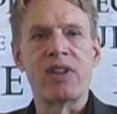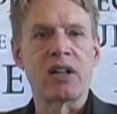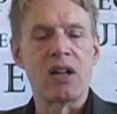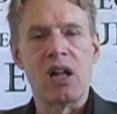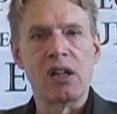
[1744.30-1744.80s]
of
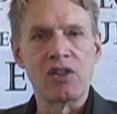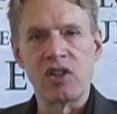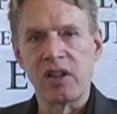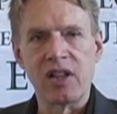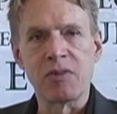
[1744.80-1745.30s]

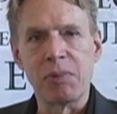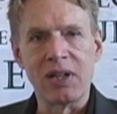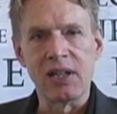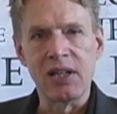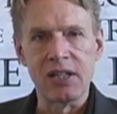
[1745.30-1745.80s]
technology that's
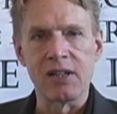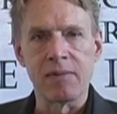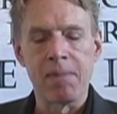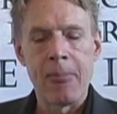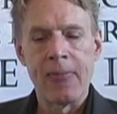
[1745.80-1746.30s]
being
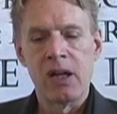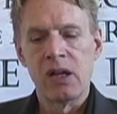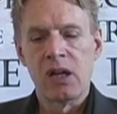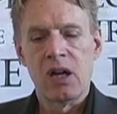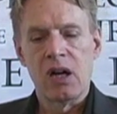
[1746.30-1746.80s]
hidden
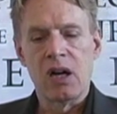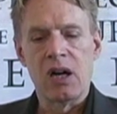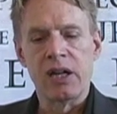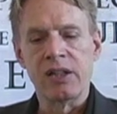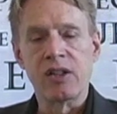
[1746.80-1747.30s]

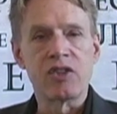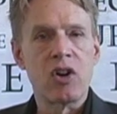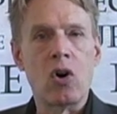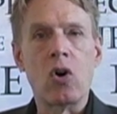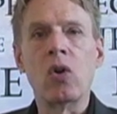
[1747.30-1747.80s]
in this
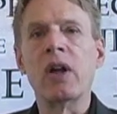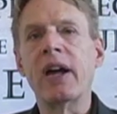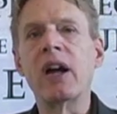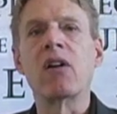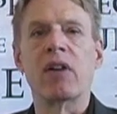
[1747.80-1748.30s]
whole
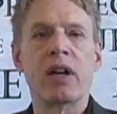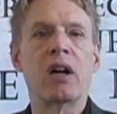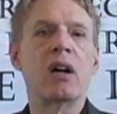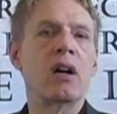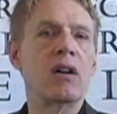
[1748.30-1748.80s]
area
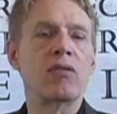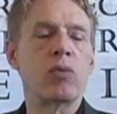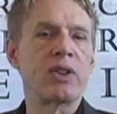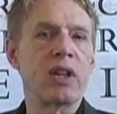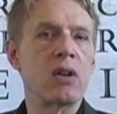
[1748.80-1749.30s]

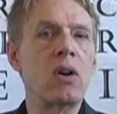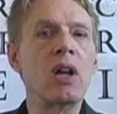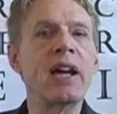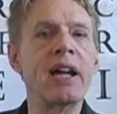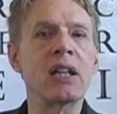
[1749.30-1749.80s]
of what they
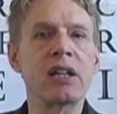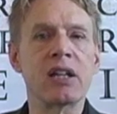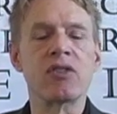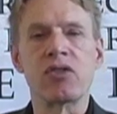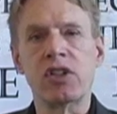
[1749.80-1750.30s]
call
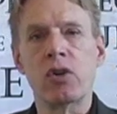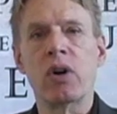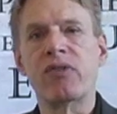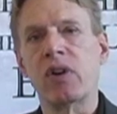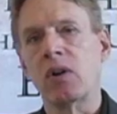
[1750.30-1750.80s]
aliens or
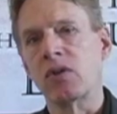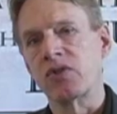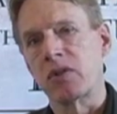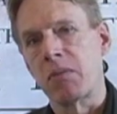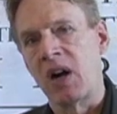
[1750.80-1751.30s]

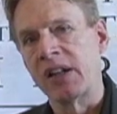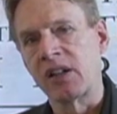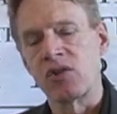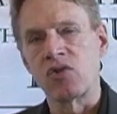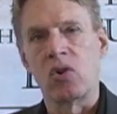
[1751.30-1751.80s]
UFOs or
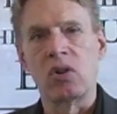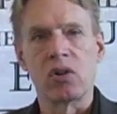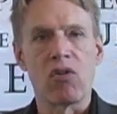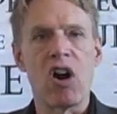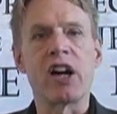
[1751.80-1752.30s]
mind control
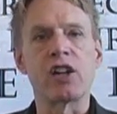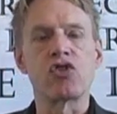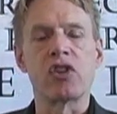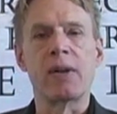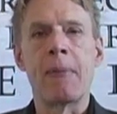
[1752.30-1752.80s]
or
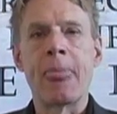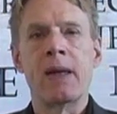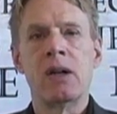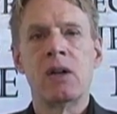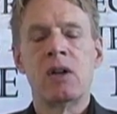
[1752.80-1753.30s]
rocketry.
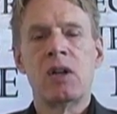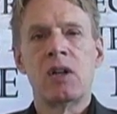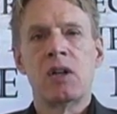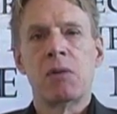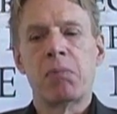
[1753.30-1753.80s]

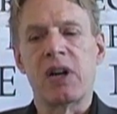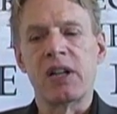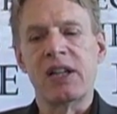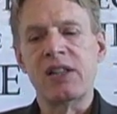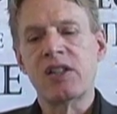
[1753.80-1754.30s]

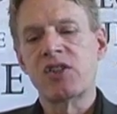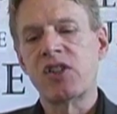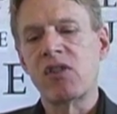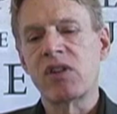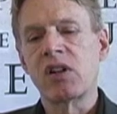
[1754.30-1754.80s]
But in the
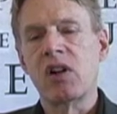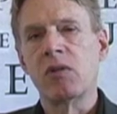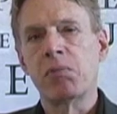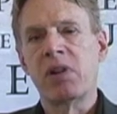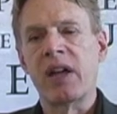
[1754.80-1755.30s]
secret
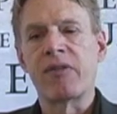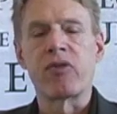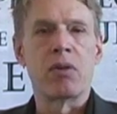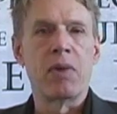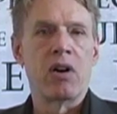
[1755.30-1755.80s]
occult plan
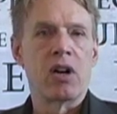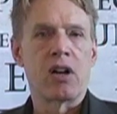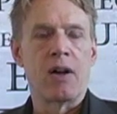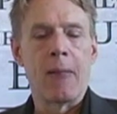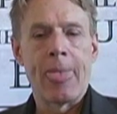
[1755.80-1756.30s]
for
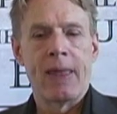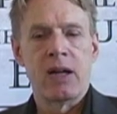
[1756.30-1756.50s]
America,